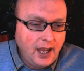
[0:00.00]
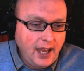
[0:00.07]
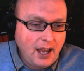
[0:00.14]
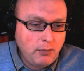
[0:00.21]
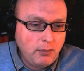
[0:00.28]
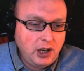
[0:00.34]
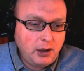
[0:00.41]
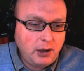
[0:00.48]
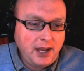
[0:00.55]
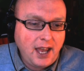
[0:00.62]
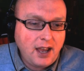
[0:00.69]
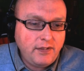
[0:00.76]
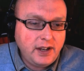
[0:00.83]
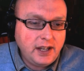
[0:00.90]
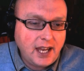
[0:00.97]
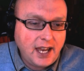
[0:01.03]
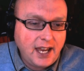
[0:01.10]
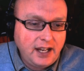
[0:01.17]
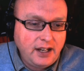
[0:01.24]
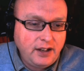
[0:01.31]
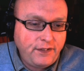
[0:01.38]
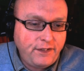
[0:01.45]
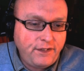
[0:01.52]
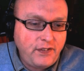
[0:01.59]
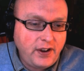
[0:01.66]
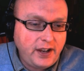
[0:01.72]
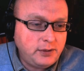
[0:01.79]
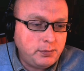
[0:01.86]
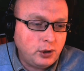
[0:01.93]
And will I be having a
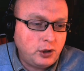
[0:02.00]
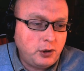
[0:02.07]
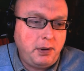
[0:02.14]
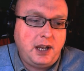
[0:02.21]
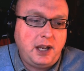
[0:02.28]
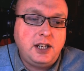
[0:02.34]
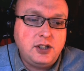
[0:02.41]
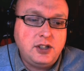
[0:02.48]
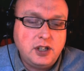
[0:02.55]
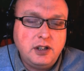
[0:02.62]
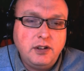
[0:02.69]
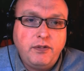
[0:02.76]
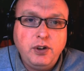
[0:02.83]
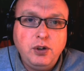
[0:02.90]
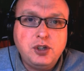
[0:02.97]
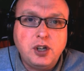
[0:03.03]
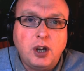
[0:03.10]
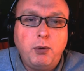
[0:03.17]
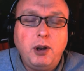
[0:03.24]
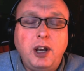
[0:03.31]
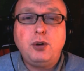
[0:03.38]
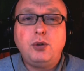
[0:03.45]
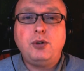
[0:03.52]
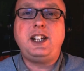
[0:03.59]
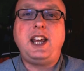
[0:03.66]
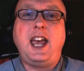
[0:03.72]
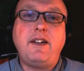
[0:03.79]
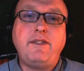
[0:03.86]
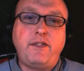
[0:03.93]
Facebook page in the future? Well, I
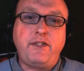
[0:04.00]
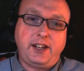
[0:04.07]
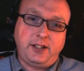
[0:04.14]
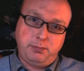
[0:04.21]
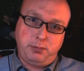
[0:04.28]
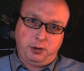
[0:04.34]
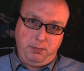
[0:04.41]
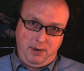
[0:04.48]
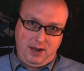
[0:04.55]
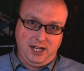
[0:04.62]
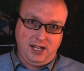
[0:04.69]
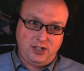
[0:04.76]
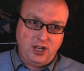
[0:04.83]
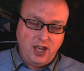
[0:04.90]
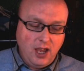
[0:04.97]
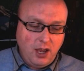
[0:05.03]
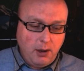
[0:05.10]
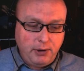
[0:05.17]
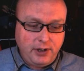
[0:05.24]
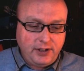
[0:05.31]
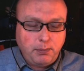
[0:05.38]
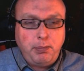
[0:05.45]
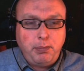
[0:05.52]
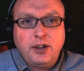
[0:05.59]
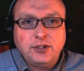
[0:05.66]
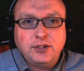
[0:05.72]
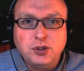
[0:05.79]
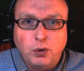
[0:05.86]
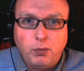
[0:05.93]
already have a Facebook page, but it's a
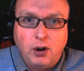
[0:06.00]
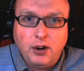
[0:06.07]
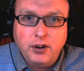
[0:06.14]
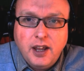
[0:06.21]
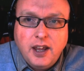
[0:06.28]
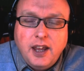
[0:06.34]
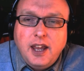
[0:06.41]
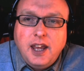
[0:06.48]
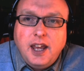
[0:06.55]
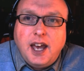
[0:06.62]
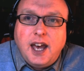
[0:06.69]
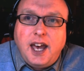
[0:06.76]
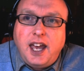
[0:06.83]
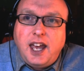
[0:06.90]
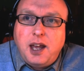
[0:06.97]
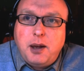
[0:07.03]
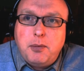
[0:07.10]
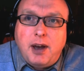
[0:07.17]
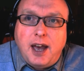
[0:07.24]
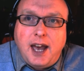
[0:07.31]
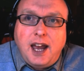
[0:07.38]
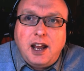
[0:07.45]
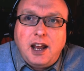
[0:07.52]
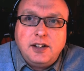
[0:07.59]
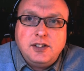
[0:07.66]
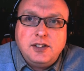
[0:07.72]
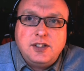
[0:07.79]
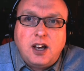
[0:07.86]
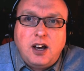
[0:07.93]
personal one.
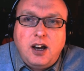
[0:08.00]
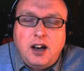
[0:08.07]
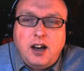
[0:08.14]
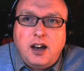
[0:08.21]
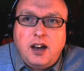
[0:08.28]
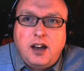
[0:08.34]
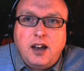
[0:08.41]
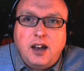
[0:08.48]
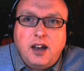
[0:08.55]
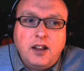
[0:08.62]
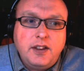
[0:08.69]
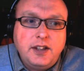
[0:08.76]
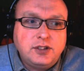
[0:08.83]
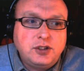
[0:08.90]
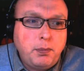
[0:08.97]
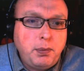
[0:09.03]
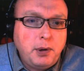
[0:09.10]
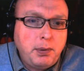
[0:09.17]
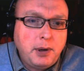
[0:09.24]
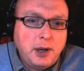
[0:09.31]
And there's a couple of